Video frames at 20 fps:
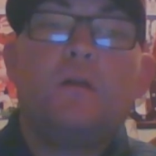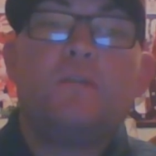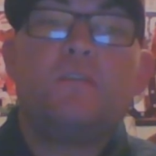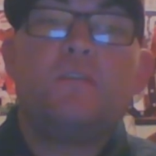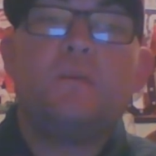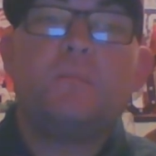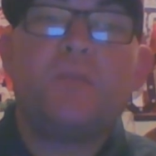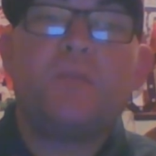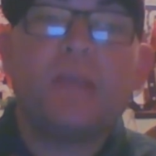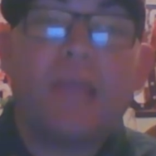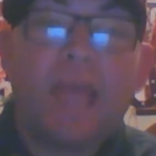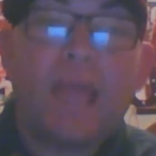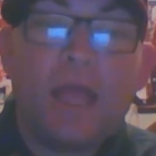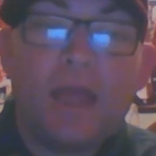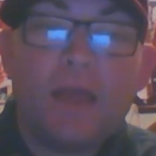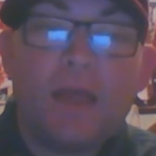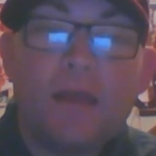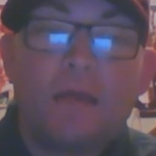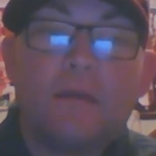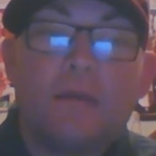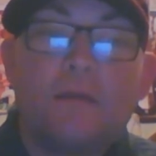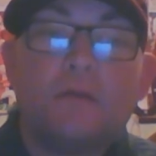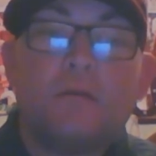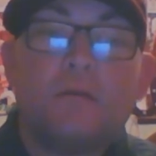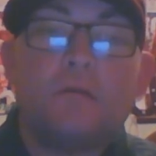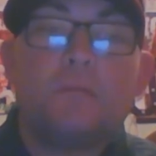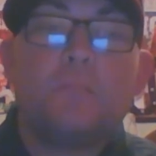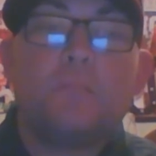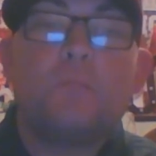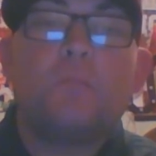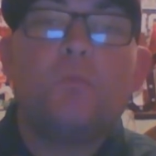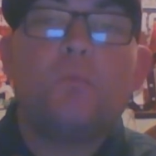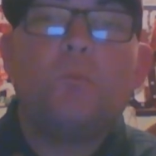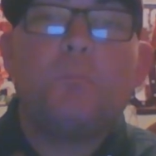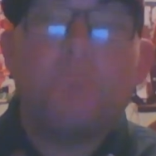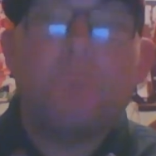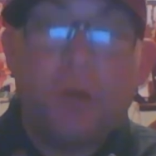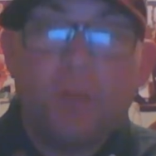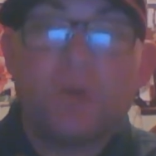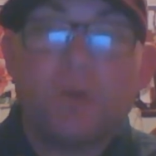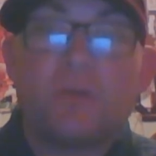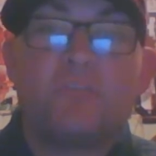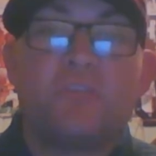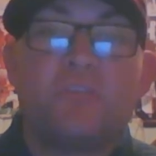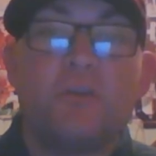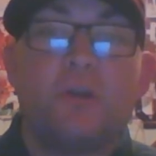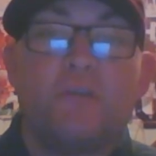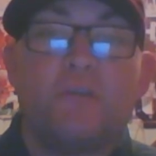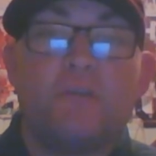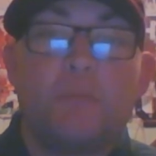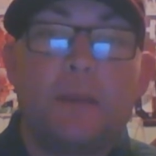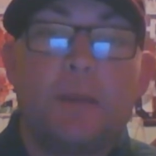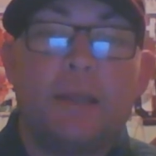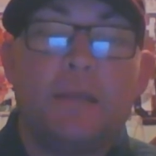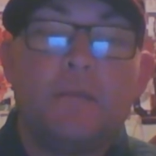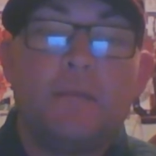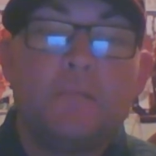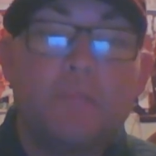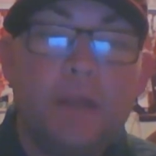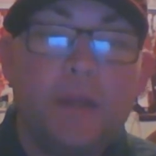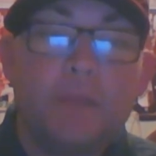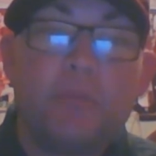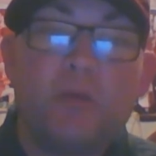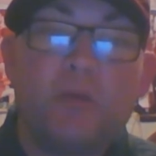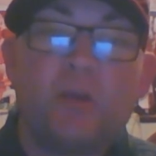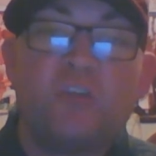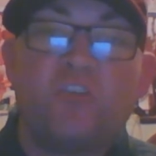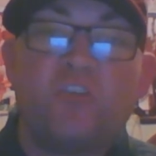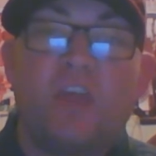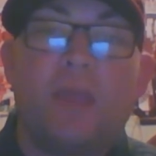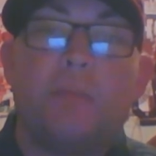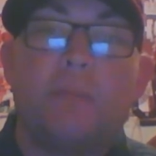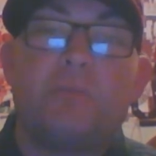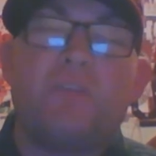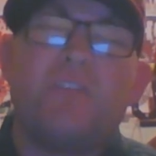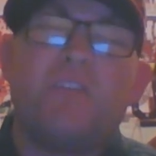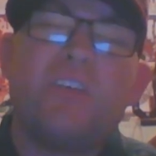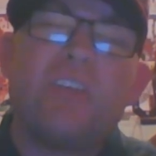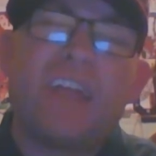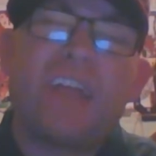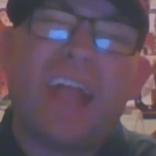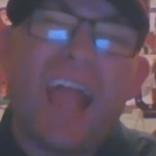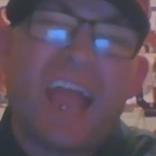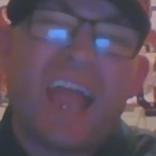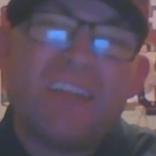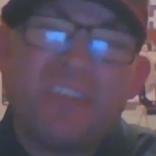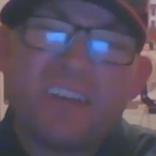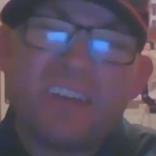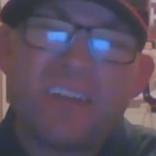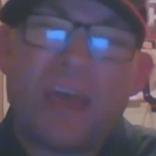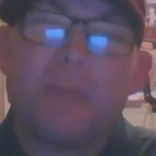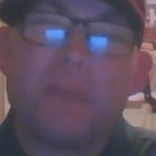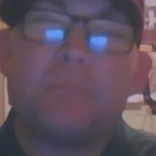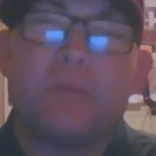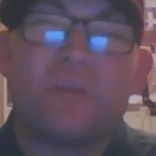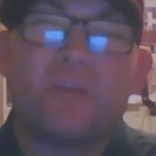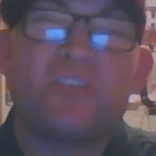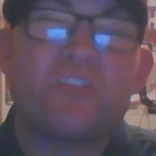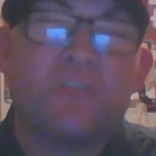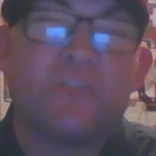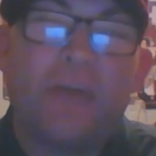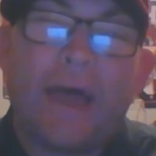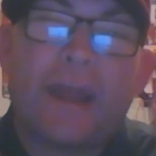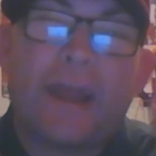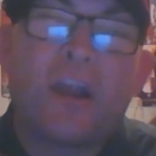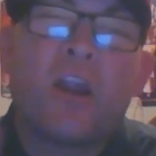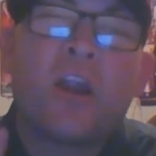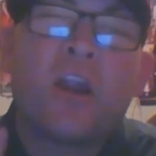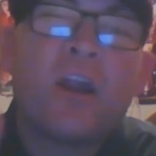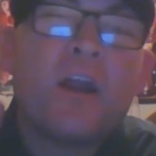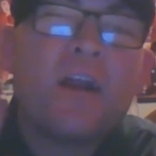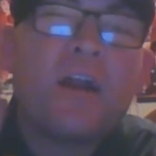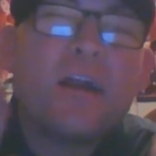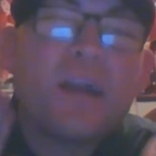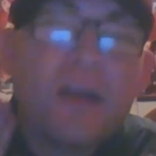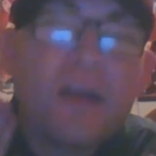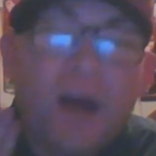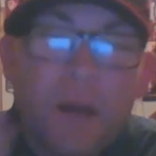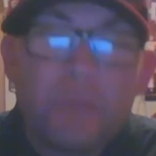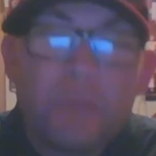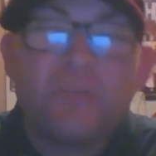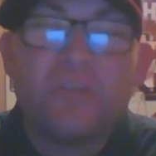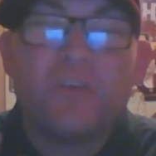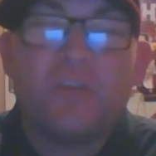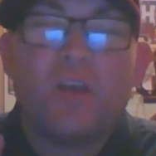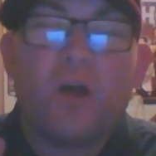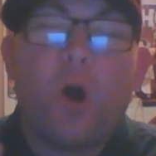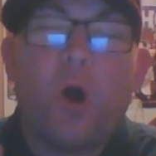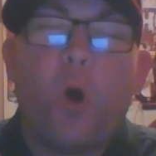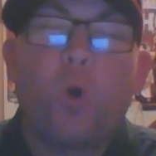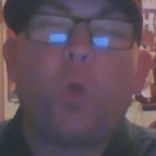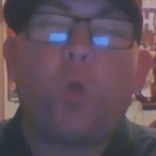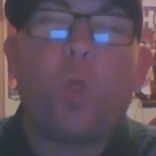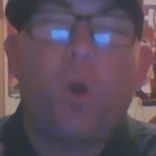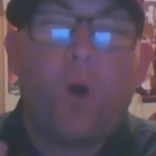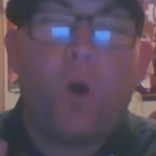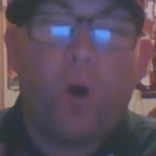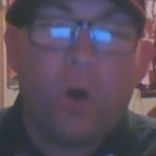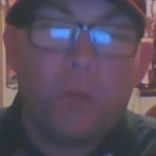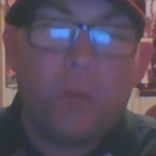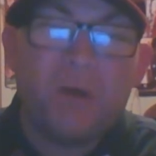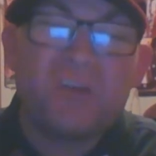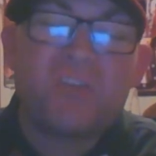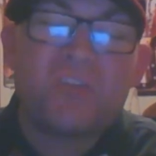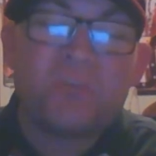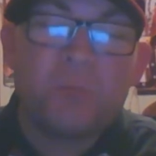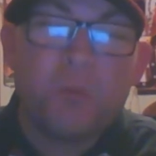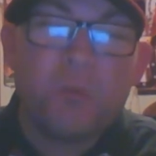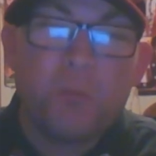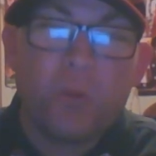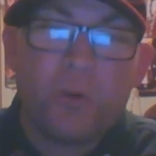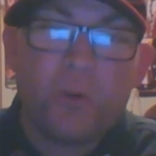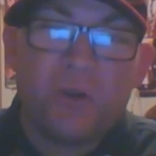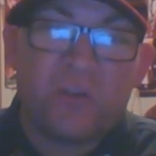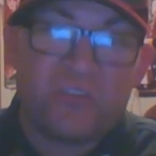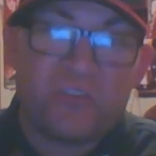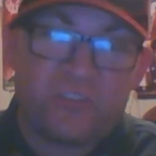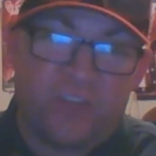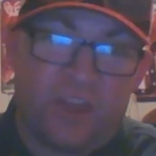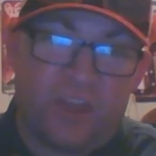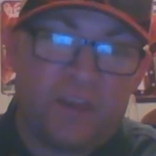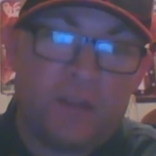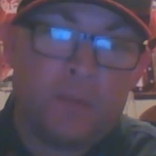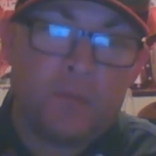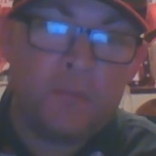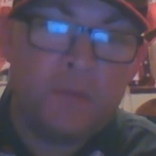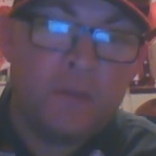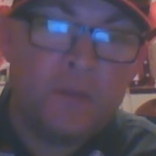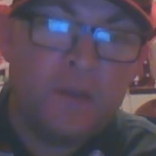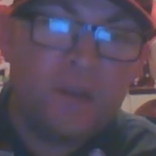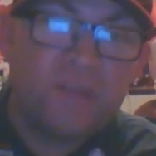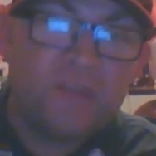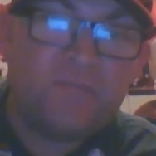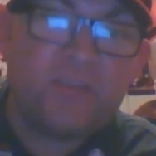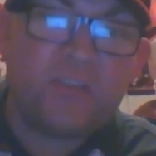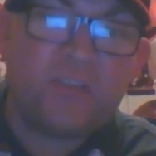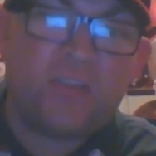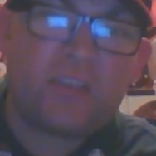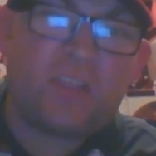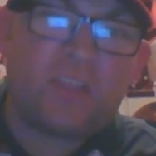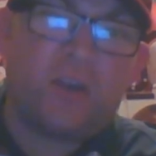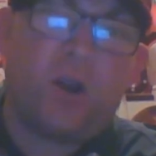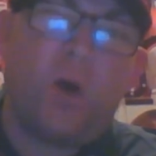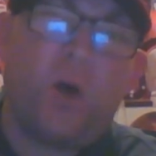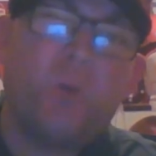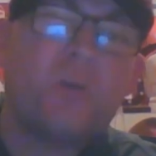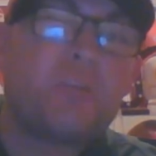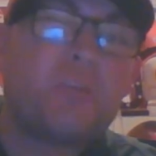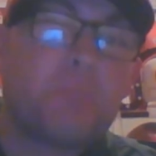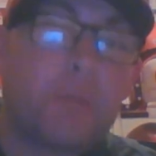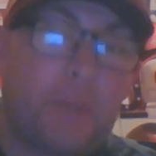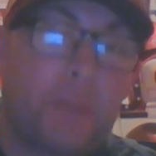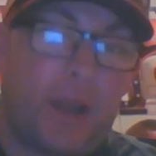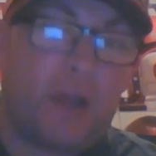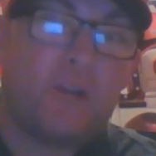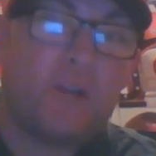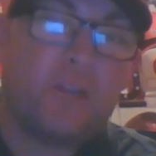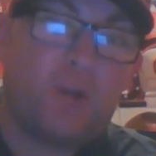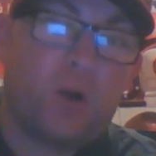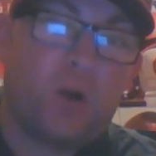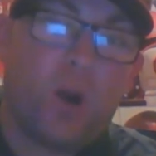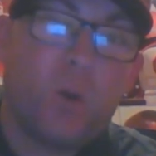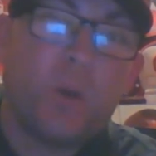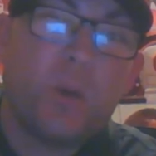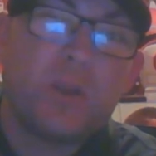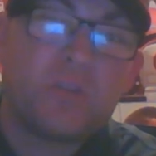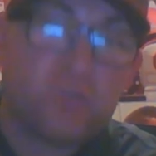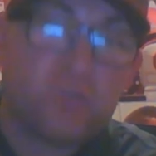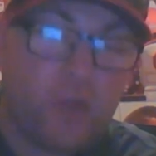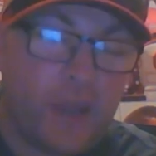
seems like Boomer Sooner, everybody. My name's Harry James. It feels like every time Bill Snyder comes into Oklahoma's Memorial Stadium, feels like they're always prepared and they're always